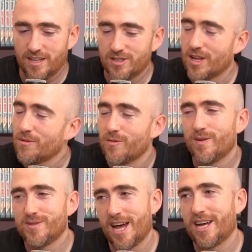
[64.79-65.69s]
Temple and
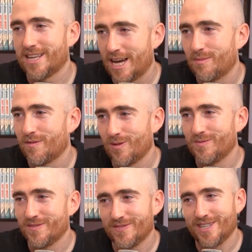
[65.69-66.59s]
Webster has outperformed
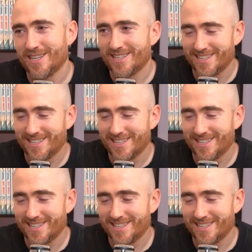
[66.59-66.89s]
Nvidia.